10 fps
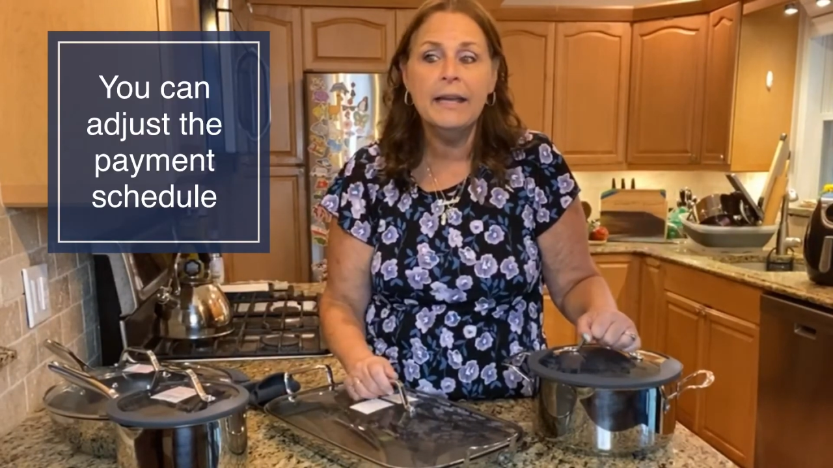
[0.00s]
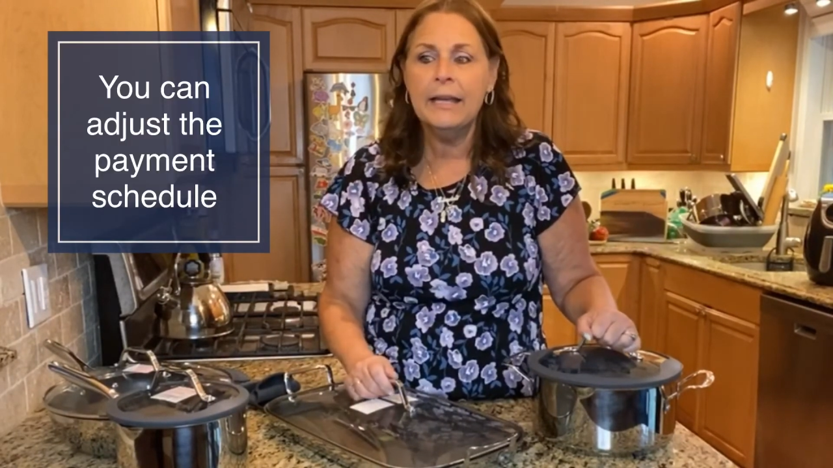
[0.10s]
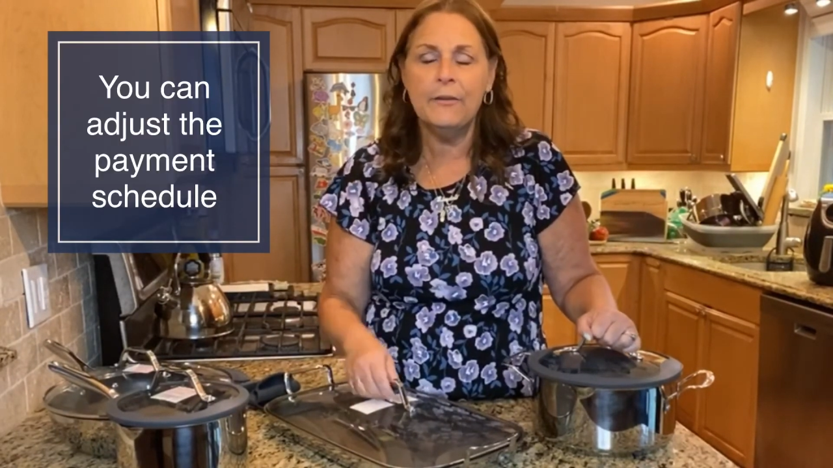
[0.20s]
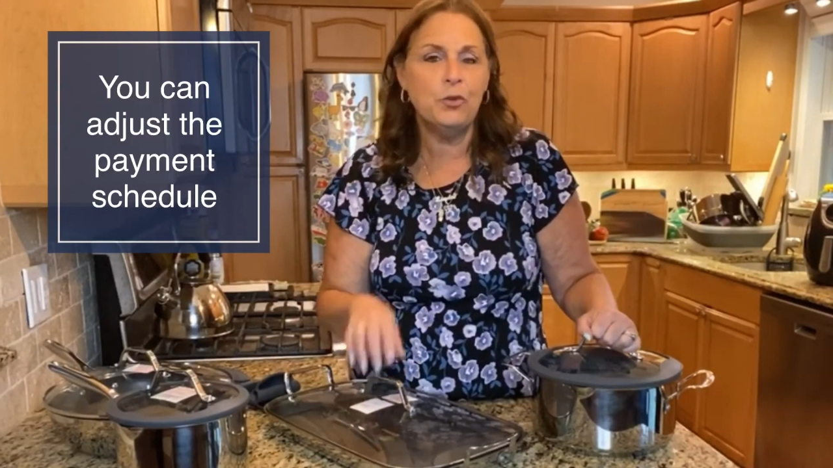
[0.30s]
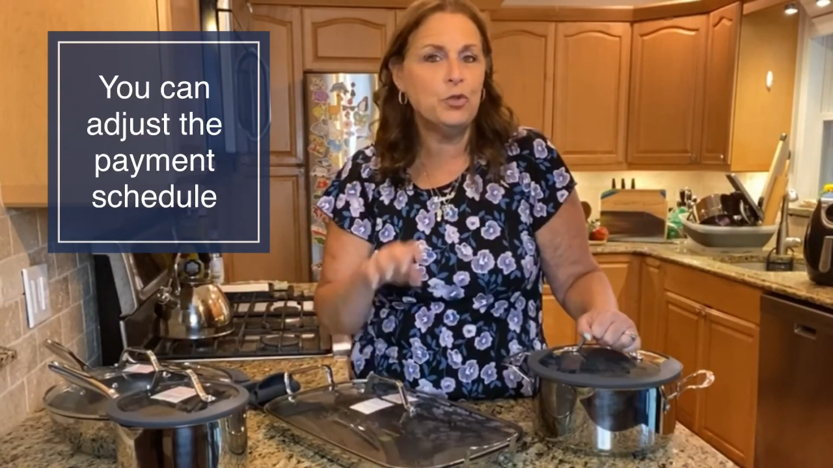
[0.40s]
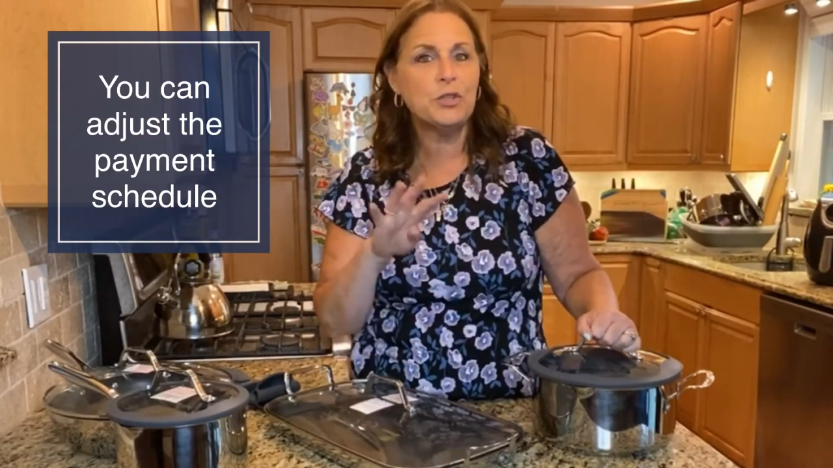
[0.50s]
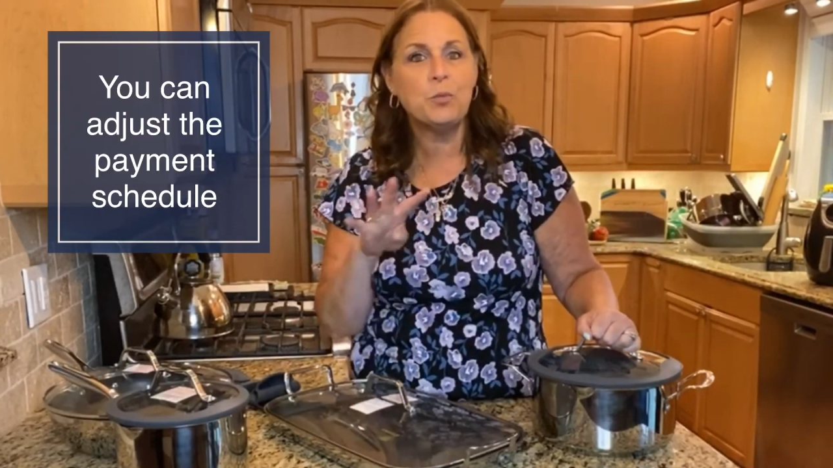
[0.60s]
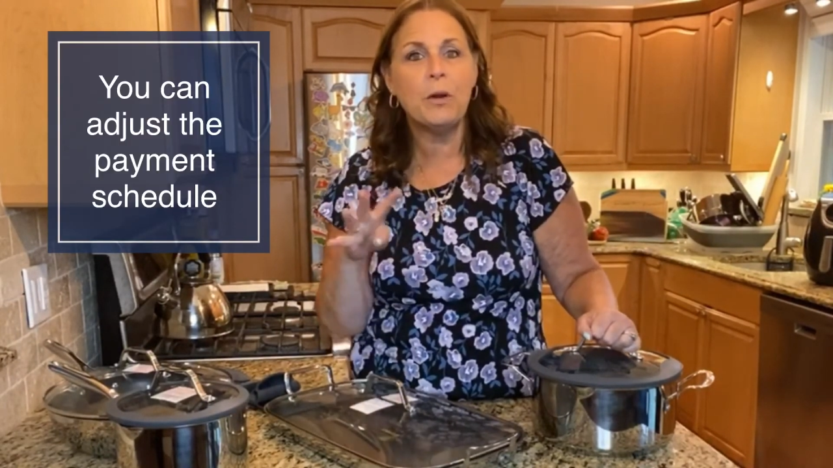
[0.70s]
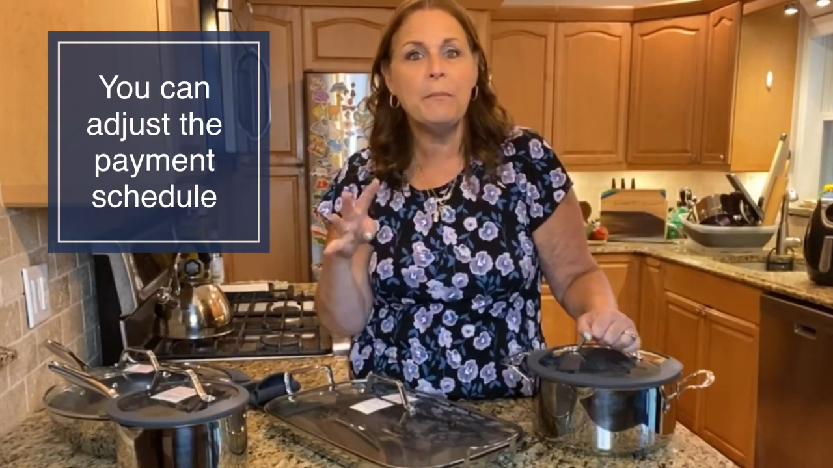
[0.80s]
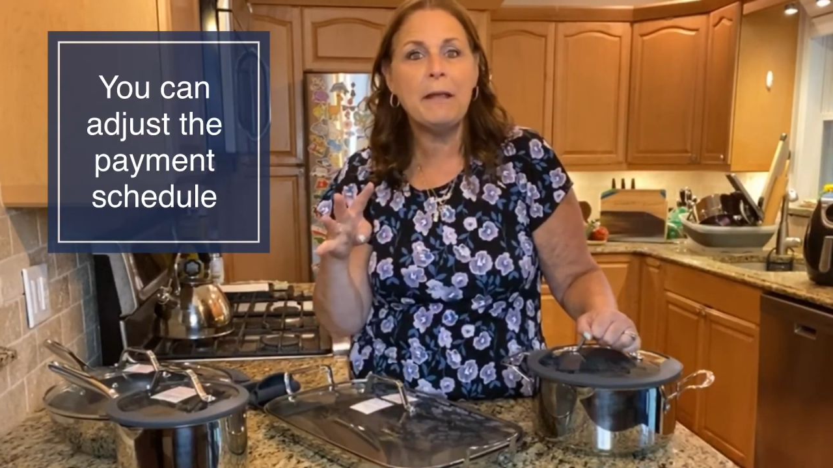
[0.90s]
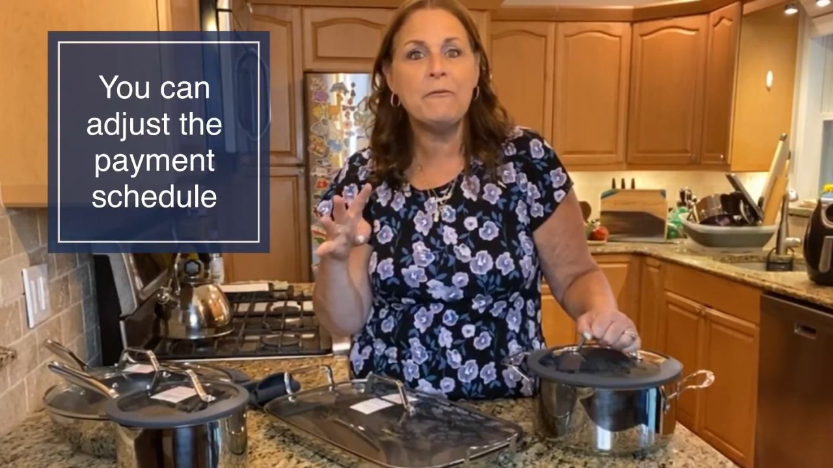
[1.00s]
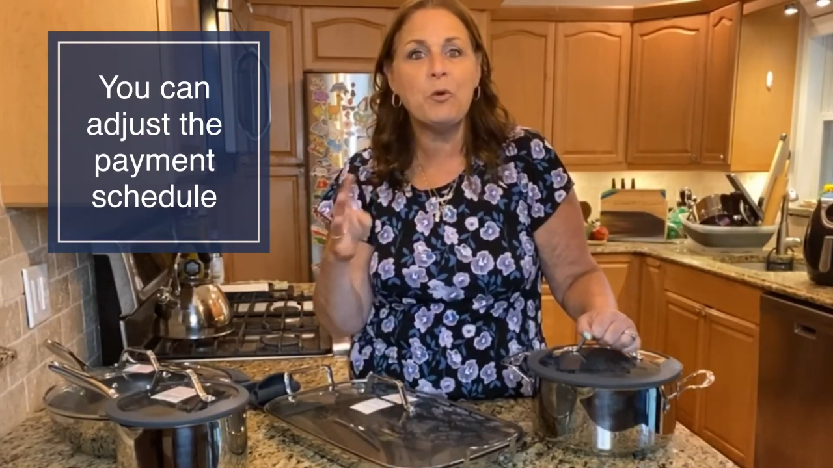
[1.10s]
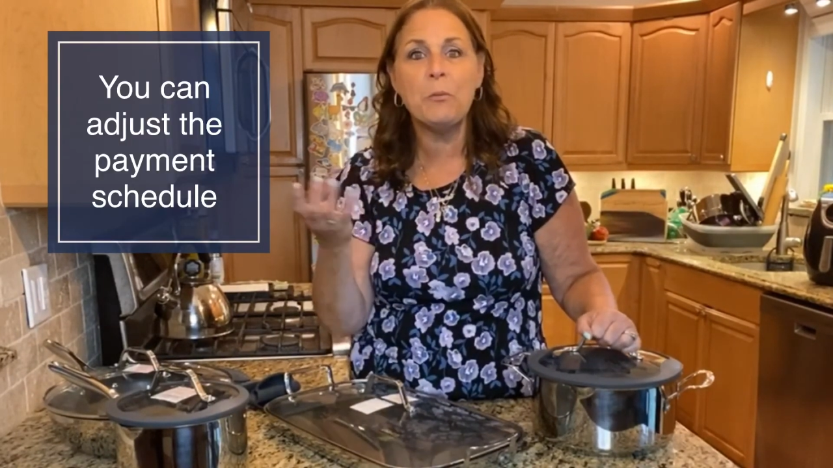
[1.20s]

If you just want to make four